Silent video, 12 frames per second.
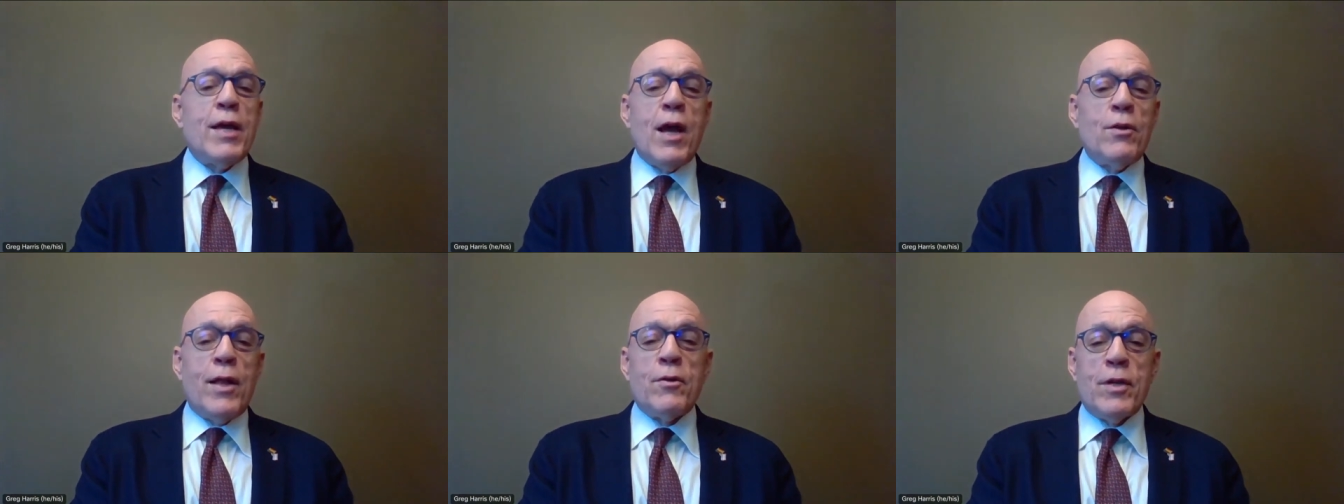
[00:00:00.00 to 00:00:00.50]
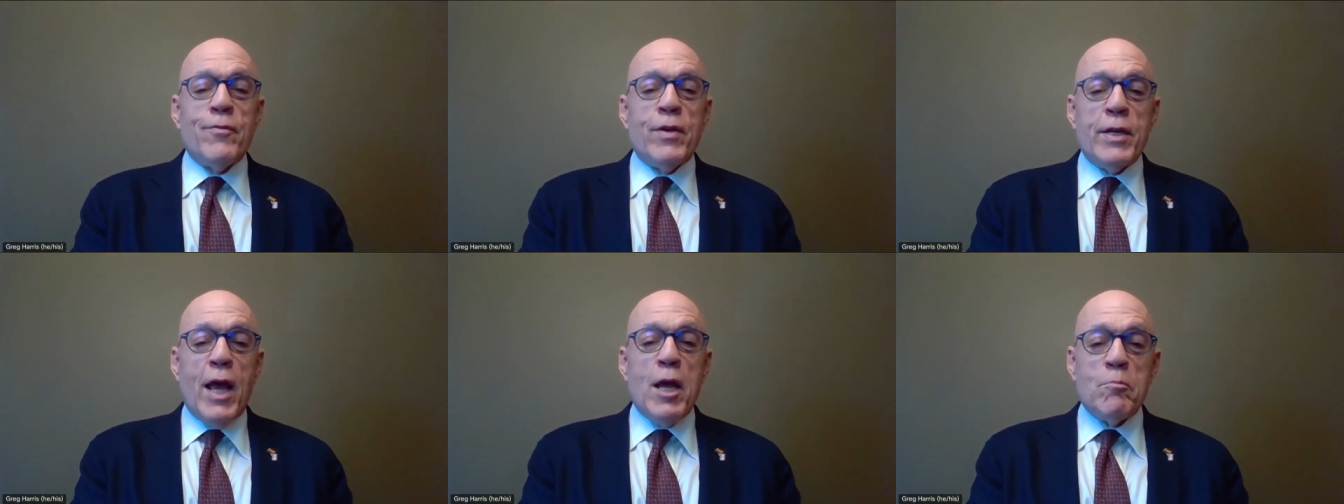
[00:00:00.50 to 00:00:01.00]
saying out loud
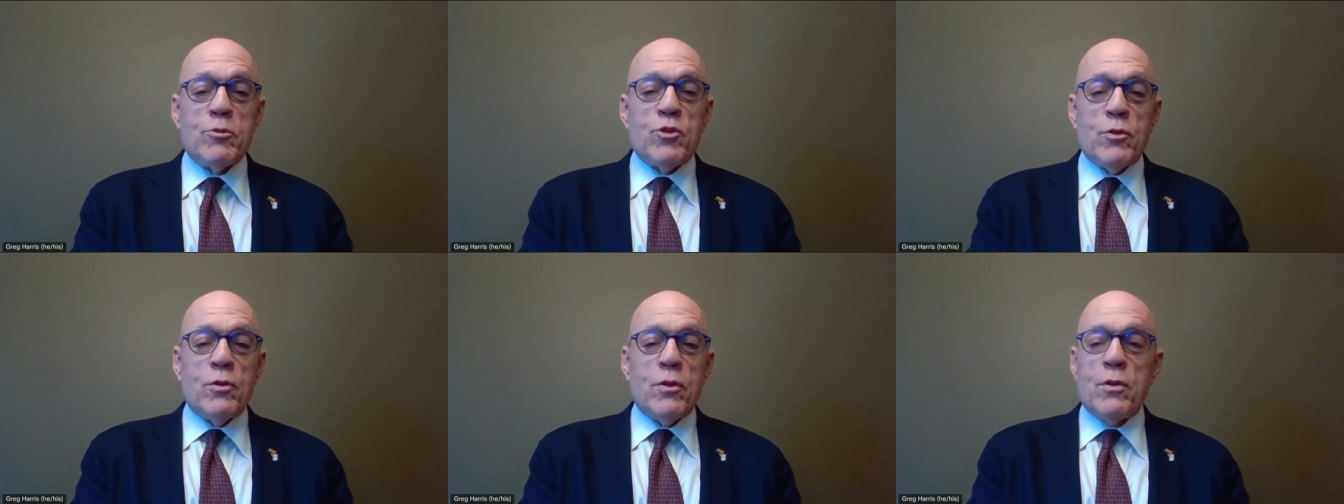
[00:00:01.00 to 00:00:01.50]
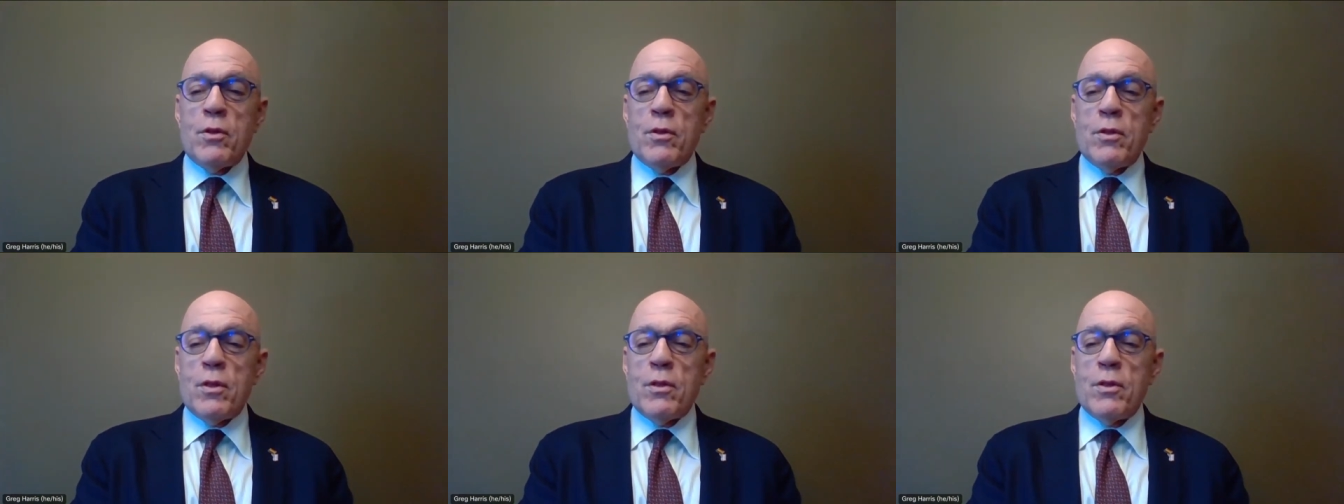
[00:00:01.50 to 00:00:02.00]
and giving names to
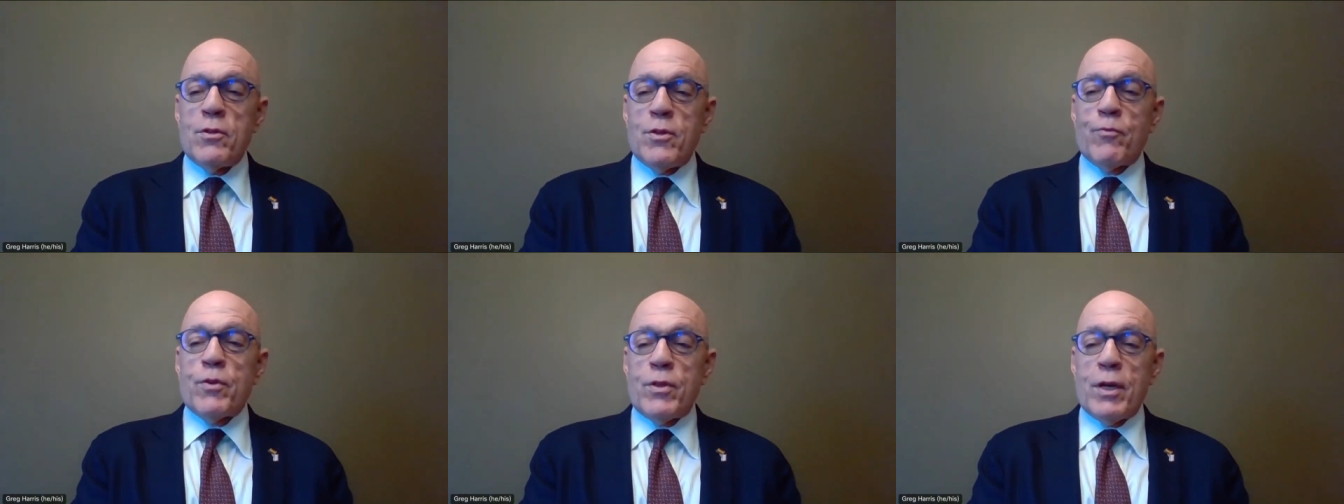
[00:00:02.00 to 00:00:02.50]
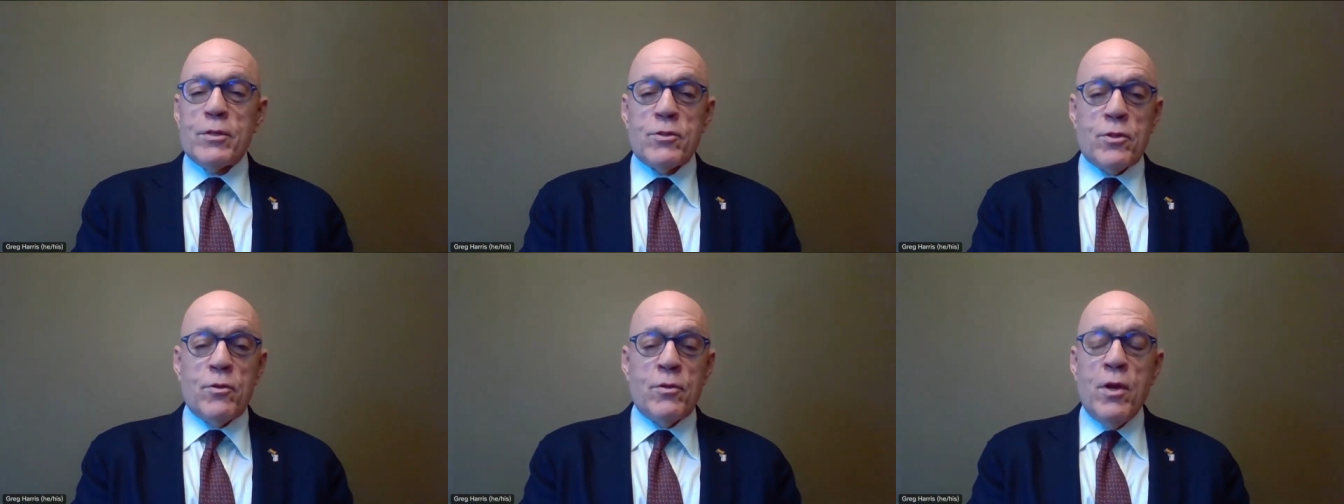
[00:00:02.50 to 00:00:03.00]
the different
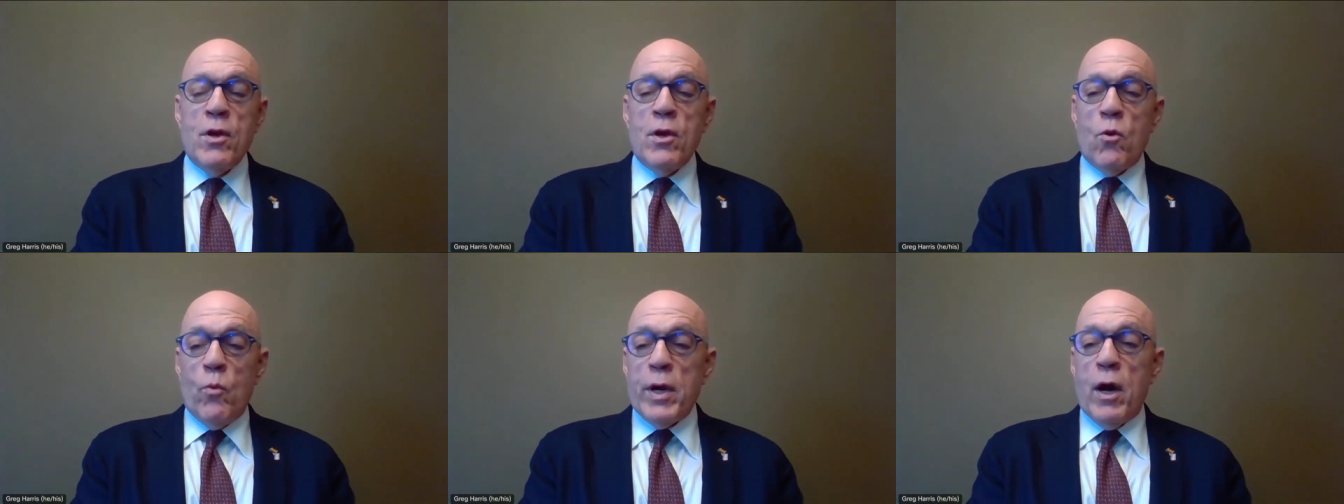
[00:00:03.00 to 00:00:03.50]
things that